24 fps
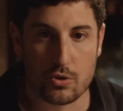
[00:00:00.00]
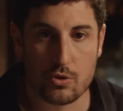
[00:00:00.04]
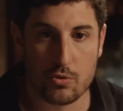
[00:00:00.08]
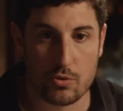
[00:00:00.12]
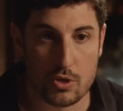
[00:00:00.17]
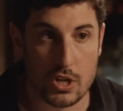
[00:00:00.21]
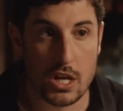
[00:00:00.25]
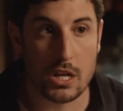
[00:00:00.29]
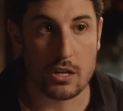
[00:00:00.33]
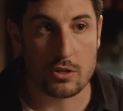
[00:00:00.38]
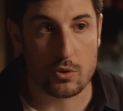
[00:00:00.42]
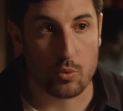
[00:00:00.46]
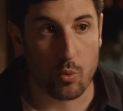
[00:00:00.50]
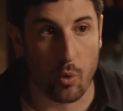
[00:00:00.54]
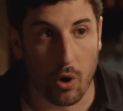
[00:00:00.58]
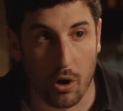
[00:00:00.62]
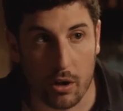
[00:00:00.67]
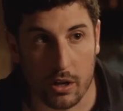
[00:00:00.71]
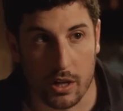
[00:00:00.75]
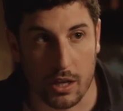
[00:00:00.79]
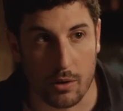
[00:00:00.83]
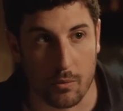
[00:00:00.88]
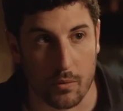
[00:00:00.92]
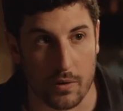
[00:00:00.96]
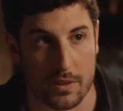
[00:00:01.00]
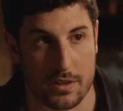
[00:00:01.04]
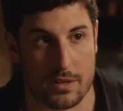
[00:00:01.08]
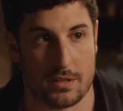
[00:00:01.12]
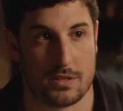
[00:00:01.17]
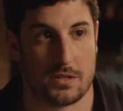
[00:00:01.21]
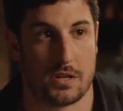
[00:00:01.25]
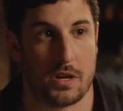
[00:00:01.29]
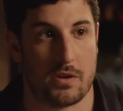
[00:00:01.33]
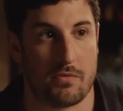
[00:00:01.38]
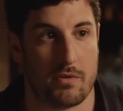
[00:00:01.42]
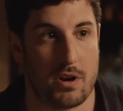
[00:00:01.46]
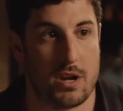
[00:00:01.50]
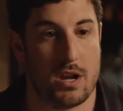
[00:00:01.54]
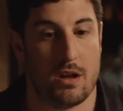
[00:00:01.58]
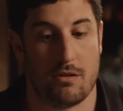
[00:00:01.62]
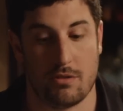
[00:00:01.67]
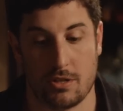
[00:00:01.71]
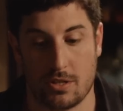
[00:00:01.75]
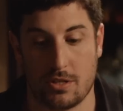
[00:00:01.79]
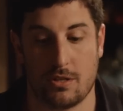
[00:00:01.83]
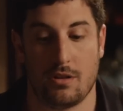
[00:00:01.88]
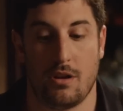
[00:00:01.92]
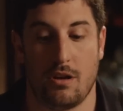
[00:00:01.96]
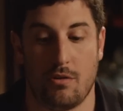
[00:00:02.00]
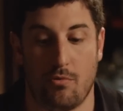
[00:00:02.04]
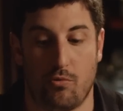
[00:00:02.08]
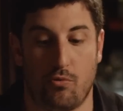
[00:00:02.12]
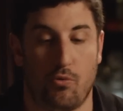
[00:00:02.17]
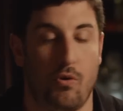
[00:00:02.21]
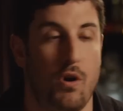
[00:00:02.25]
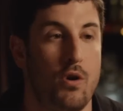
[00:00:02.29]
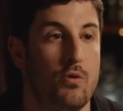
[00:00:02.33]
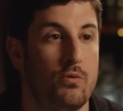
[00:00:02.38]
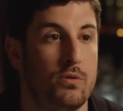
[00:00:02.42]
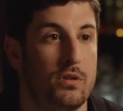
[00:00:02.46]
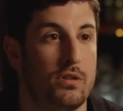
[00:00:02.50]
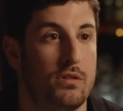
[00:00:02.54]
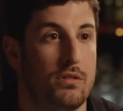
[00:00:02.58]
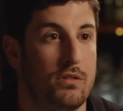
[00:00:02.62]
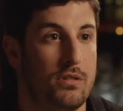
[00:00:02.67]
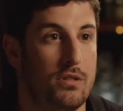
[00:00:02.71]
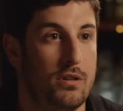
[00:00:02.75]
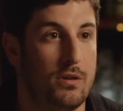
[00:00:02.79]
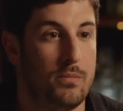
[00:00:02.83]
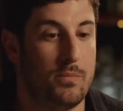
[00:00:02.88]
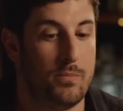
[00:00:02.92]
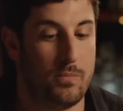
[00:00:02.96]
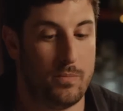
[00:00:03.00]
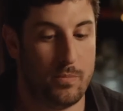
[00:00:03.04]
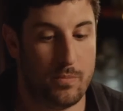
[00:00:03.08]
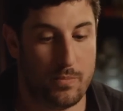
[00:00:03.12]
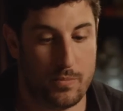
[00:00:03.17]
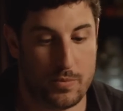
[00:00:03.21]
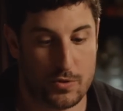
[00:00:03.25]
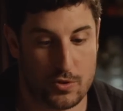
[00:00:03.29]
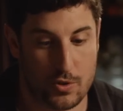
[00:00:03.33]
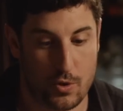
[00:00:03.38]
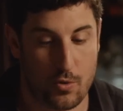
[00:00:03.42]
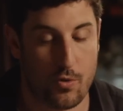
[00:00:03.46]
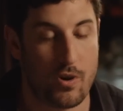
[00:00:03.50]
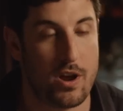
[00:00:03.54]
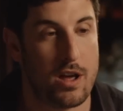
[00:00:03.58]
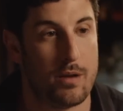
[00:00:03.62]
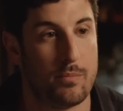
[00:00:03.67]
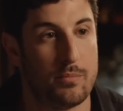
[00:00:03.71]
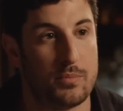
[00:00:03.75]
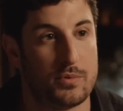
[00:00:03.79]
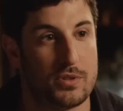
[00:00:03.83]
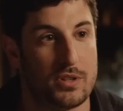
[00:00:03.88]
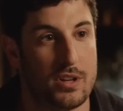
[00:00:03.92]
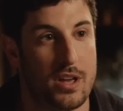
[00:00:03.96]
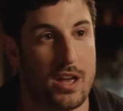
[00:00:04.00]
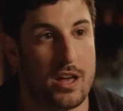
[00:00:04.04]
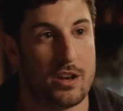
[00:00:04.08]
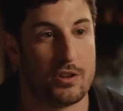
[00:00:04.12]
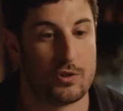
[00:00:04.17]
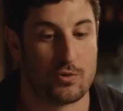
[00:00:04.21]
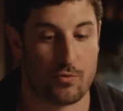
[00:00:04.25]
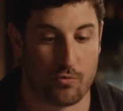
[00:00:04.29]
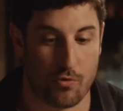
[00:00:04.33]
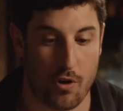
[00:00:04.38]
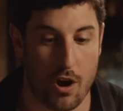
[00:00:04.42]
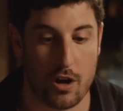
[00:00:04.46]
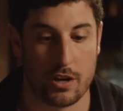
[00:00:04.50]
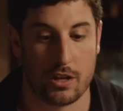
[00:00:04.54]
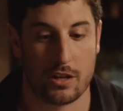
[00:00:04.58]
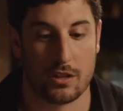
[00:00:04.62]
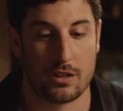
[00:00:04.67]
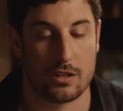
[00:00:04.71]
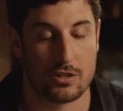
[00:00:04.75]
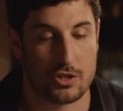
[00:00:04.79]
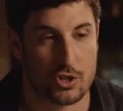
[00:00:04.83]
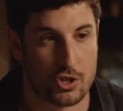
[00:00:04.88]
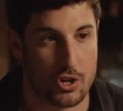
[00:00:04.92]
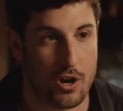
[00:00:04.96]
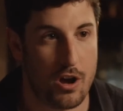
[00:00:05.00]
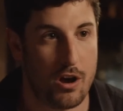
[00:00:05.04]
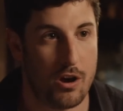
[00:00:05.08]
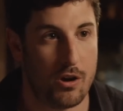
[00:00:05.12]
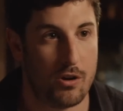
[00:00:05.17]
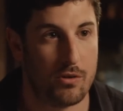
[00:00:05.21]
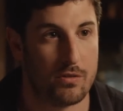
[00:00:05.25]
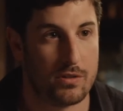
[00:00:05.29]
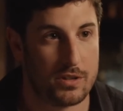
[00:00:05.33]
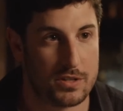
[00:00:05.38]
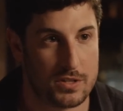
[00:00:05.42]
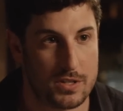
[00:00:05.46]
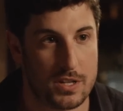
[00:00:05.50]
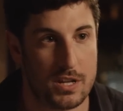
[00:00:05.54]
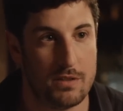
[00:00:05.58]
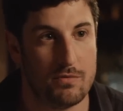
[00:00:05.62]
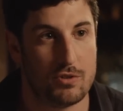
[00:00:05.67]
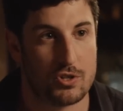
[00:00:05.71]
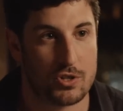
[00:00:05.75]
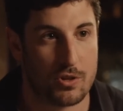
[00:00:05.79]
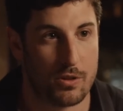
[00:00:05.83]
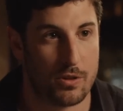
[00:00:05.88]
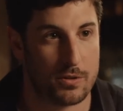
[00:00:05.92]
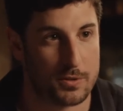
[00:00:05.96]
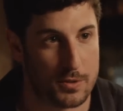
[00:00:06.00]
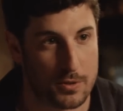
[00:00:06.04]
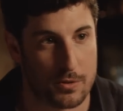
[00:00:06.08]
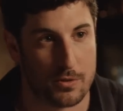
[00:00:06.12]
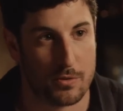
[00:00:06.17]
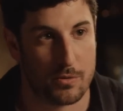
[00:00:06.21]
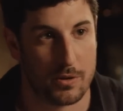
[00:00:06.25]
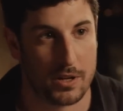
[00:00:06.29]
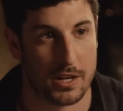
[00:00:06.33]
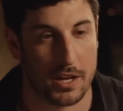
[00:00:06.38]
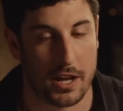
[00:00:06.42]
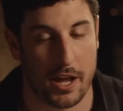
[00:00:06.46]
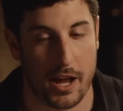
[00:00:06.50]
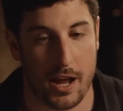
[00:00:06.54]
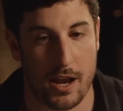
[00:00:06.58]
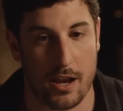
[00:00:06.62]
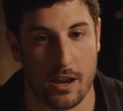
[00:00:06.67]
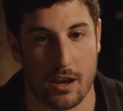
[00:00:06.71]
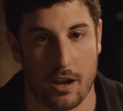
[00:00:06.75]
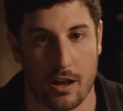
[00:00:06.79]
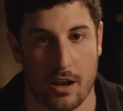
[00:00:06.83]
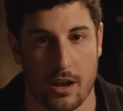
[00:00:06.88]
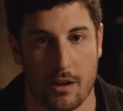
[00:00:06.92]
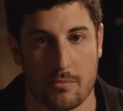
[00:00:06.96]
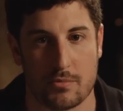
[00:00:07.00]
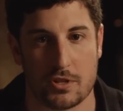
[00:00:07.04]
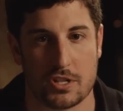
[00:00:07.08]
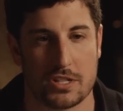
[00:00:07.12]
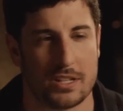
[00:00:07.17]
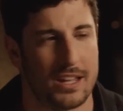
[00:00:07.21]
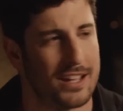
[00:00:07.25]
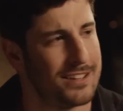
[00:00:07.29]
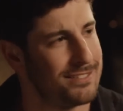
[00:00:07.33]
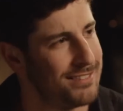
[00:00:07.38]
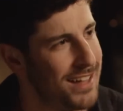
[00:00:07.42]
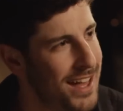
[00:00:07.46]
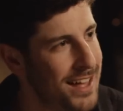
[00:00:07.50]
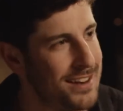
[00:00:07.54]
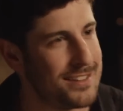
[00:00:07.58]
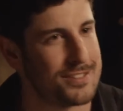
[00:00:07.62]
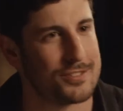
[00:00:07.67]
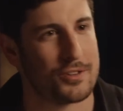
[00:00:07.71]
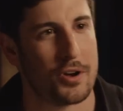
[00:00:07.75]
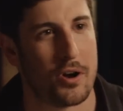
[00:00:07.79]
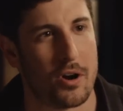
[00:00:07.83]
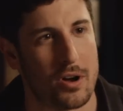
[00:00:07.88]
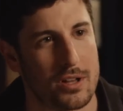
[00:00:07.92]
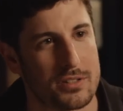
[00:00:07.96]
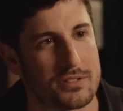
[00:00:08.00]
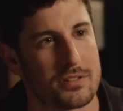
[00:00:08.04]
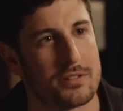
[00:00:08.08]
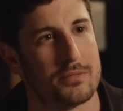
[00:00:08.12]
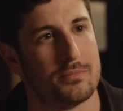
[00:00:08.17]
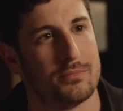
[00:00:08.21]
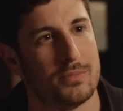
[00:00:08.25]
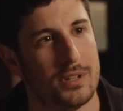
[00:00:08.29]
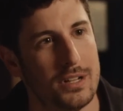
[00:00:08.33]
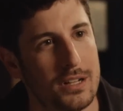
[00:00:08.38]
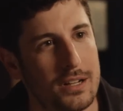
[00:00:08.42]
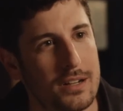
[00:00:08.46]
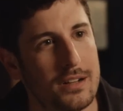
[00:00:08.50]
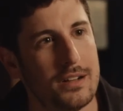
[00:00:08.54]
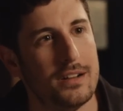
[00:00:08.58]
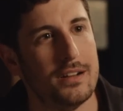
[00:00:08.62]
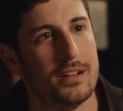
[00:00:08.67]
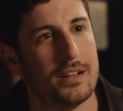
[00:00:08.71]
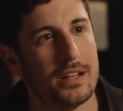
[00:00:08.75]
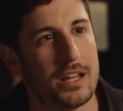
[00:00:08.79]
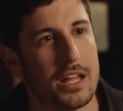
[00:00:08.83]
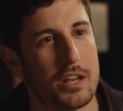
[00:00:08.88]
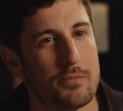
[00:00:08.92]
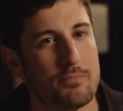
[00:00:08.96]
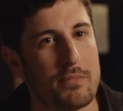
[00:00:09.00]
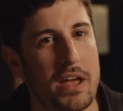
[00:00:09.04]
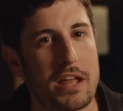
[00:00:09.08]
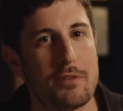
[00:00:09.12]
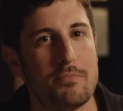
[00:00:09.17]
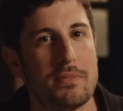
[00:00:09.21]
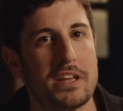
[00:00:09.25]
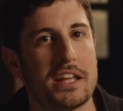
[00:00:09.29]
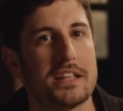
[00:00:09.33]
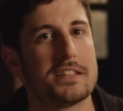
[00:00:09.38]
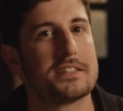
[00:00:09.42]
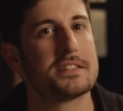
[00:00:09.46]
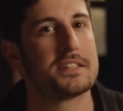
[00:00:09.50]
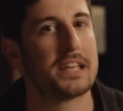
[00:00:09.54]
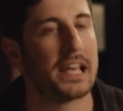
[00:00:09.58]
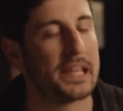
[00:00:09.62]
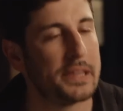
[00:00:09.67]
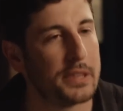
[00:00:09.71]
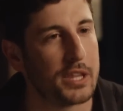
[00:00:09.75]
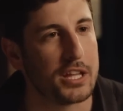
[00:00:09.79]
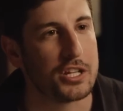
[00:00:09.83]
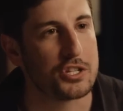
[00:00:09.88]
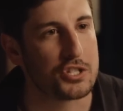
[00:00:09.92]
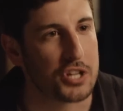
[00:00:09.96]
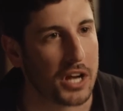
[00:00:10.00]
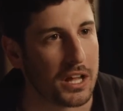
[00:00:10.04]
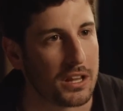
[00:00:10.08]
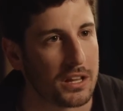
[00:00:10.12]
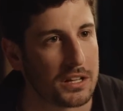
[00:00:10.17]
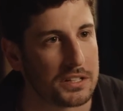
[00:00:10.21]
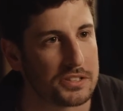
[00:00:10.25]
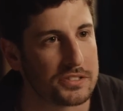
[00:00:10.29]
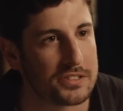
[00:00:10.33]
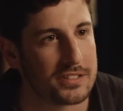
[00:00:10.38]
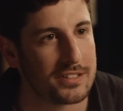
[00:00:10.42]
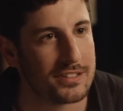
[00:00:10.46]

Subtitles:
Eugene is working with his son right now. His son wrote the script and is running the show, this TV show that they're doing in Canada. And I'm just like, that is awesome. Made me insanely jealous.